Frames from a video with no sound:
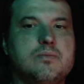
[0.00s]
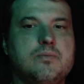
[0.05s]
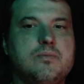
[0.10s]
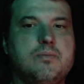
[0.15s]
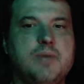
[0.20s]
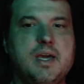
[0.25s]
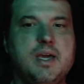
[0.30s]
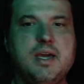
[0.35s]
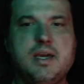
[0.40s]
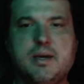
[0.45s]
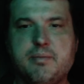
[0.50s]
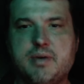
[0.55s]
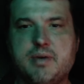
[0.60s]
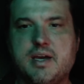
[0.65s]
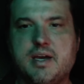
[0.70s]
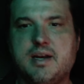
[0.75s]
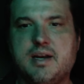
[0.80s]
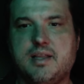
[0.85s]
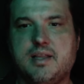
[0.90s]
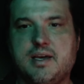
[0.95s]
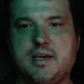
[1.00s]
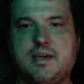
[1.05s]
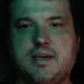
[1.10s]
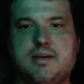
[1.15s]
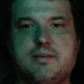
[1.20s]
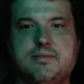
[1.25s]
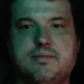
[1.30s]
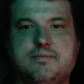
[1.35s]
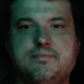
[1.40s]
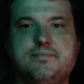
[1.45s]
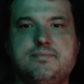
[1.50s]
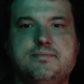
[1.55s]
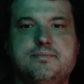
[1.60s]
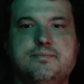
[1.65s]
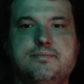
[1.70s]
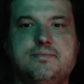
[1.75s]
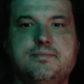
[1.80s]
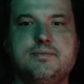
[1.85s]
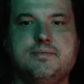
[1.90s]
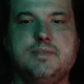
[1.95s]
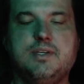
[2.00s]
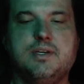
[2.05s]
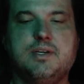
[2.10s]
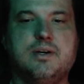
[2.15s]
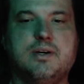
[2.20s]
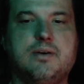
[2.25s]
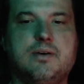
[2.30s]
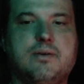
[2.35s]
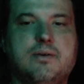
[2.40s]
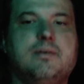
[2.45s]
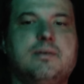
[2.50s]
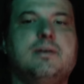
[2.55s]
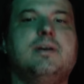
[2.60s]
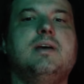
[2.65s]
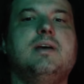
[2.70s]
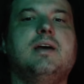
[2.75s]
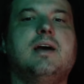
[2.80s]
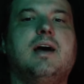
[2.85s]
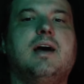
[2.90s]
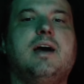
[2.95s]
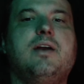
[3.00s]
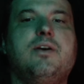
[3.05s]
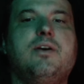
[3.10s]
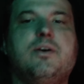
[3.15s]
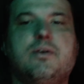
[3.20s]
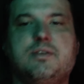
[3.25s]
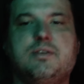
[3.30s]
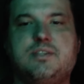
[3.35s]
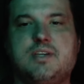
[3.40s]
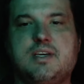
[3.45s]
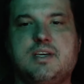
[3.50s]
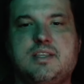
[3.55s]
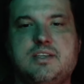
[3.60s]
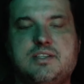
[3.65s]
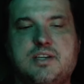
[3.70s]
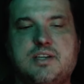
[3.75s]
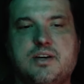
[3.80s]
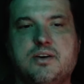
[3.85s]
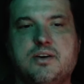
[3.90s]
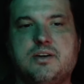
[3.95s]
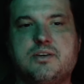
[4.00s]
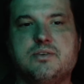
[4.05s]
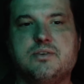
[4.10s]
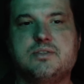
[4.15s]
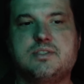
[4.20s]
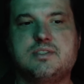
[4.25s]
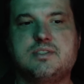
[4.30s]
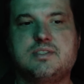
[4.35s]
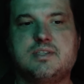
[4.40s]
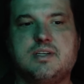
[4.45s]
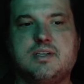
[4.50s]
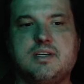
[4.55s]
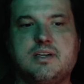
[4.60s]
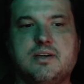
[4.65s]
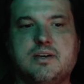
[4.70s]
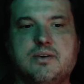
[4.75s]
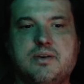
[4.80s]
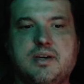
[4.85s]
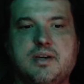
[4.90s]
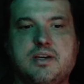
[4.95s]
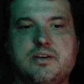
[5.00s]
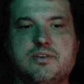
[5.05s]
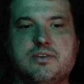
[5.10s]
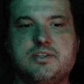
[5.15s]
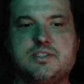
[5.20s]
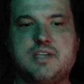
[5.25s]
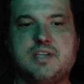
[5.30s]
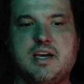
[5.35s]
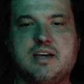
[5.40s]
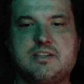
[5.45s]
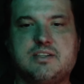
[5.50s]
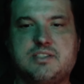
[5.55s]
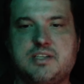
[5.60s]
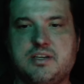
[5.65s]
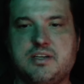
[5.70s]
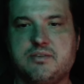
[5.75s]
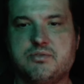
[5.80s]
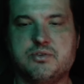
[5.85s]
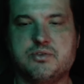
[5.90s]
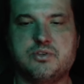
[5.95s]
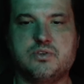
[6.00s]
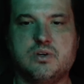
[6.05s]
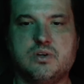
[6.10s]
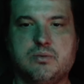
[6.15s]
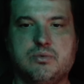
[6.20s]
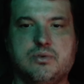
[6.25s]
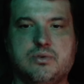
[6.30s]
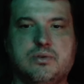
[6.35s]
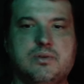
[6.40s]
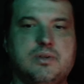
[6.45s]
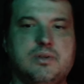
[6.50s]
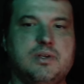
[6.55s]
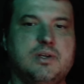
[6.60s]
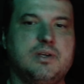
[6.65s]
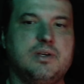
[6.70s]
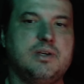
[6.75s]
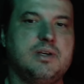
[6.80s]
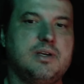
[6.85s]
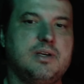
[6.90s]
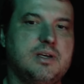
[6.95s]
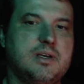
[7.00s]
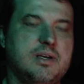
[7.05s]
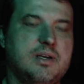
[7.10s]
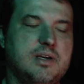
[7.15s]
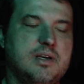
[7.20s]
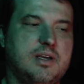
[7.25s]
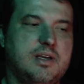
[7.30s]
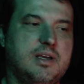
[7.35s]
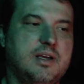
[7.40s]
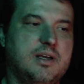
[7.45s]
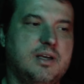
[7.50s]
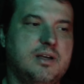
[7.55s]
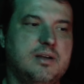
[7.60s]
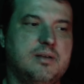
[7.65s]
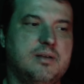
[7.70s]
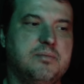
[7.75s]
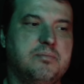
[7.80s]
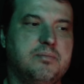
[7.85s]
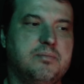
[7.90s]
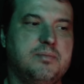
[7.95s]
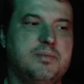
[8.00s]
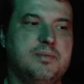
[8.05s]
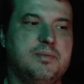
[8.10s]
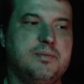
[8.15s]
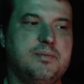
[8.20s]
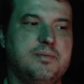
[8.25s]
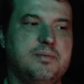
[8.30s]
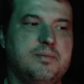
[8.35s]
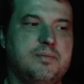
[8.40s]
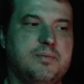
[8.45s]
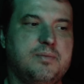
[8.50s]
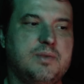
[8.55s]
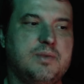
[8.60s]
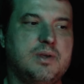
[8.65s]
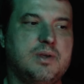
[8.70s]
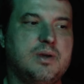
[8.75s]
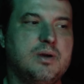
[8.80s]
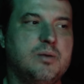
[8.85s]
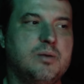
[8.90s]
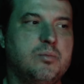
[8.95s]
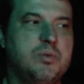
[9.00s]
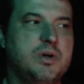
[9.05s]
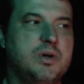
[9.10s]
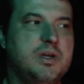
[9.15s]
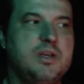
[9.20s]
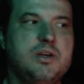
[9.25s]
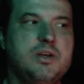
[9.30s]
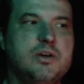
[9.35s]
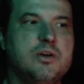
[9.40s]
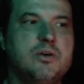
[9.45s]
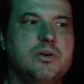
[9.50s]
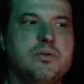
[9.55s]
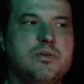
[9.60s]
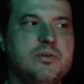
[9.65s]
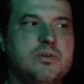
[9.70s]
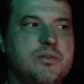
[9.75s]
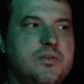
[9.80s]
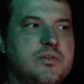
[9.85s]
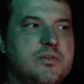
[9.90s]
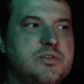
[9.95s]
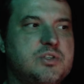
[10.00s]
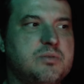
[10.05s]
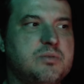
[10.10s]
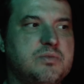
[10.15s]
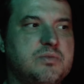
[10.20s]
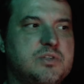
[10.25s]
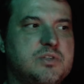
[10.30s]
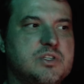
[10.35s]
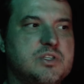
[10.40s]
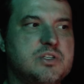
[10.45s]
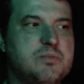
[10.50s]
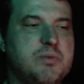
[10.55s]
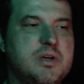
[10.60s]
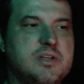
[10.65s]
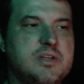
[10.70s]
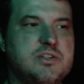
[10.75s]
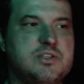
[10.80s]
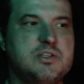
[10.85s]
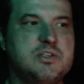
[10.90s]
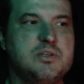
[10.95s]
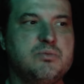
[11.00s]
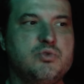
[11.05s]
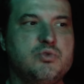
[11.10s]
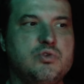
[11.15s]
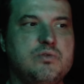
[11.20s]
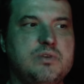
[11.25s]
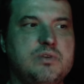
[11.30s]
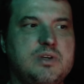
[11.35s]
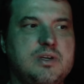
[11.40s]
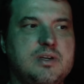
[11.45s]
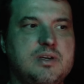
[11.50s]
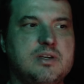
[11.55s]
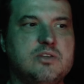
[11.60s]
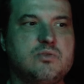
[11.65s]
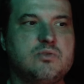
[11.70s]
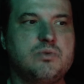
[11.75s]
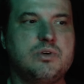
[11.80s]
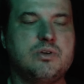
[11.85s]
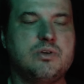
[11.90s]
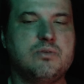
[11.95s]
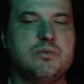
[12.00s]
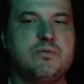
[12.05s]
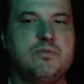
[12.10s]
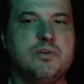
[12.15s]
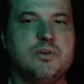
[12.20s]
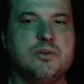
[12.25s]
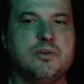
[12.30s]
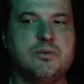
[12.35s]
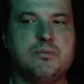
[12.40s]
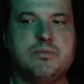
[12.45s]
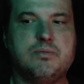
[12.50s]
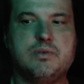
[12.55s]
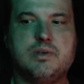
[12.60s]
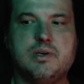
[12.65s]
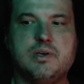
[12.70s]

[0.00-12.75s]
I'm kind of like, you know I don't know, it's like these characters, it's like, okay, you're just asking for trouble. um but there's some suspense in the movie. It's well filmed.